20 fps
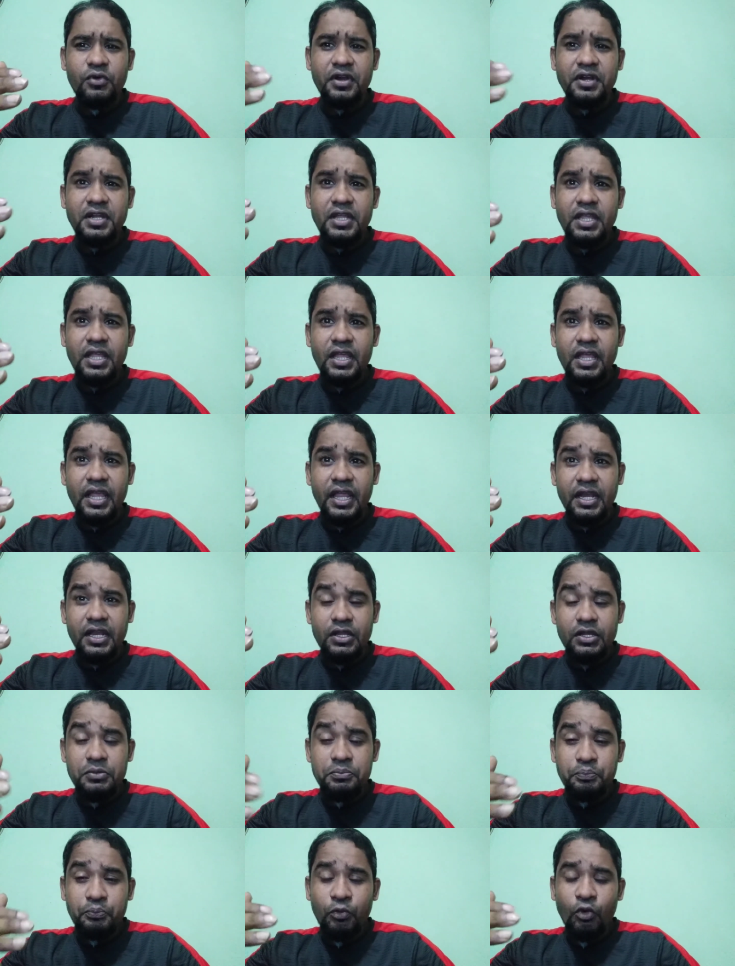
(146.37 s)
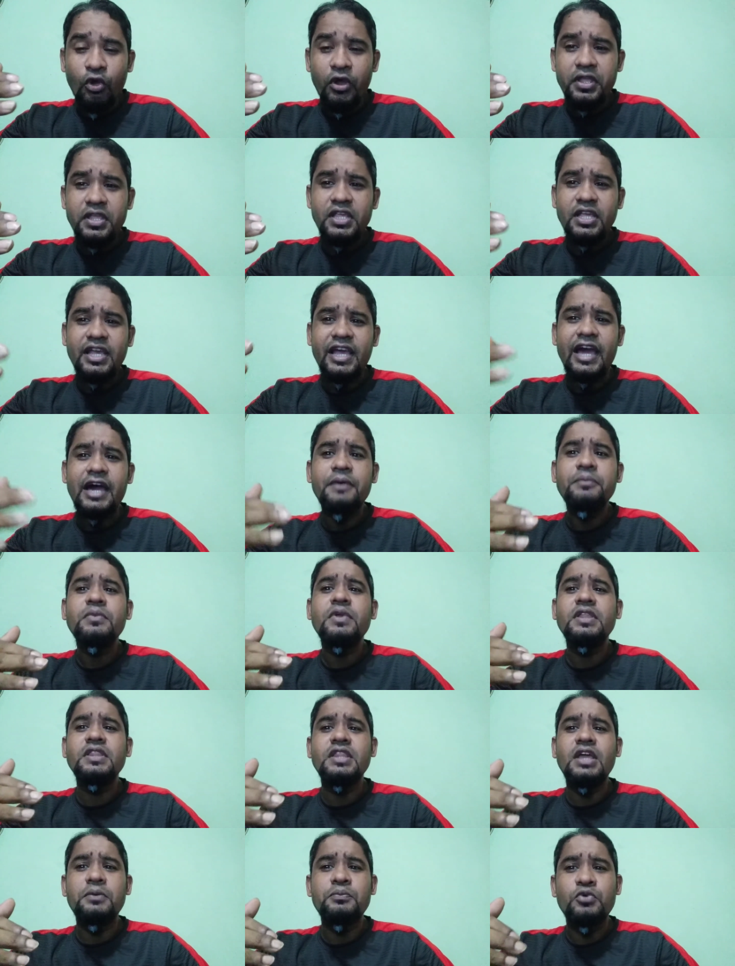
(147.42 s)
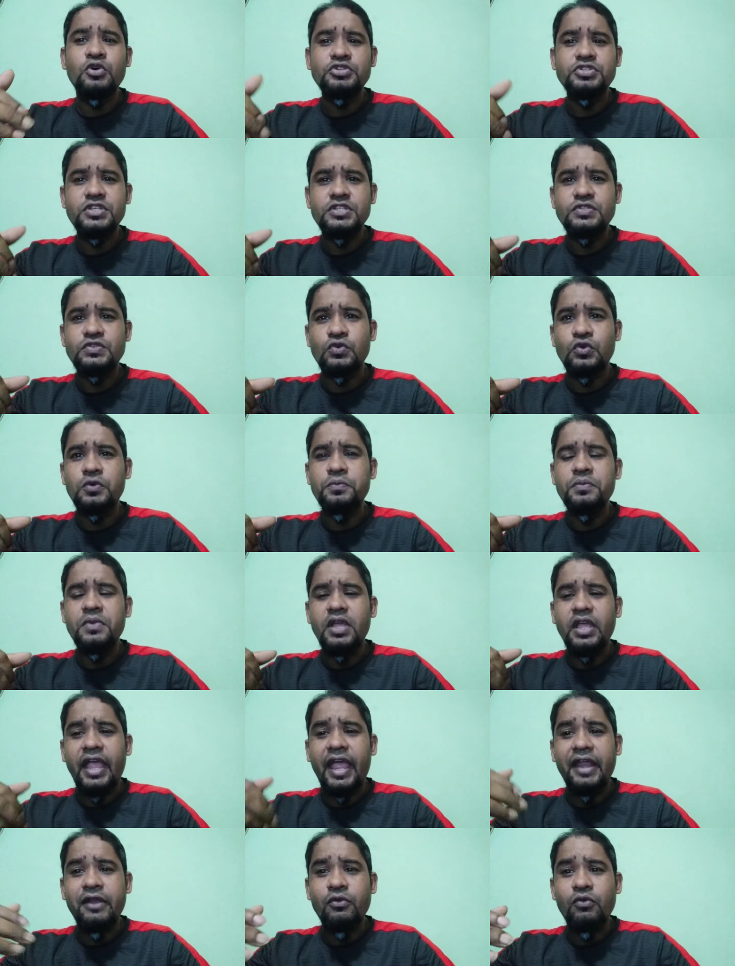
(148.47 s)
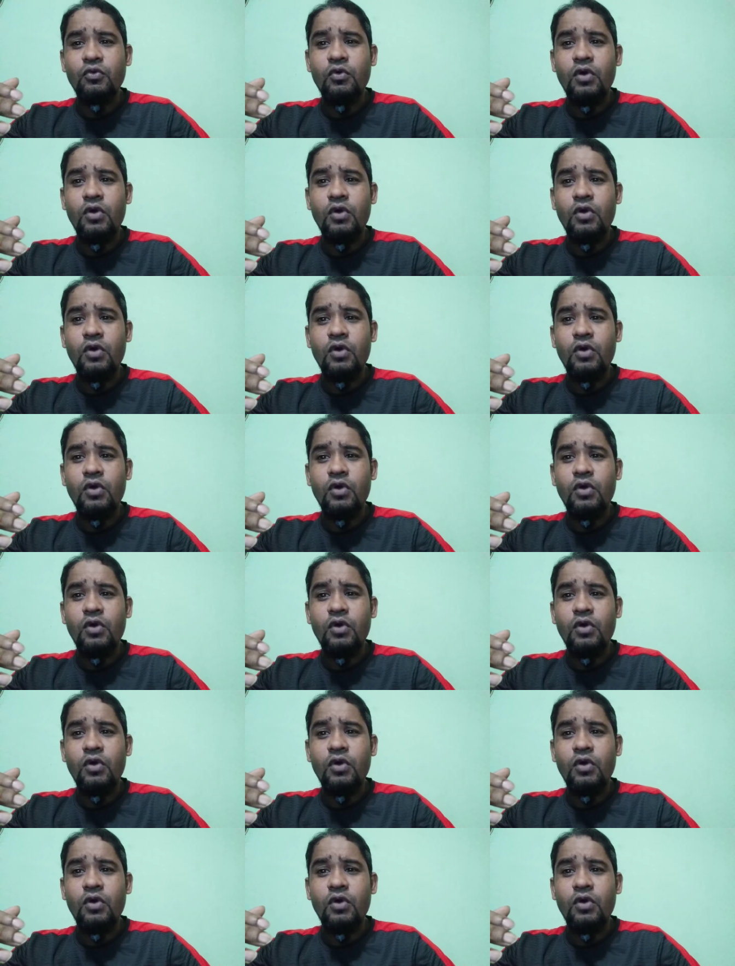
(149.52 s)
day an employee come in the boss's room and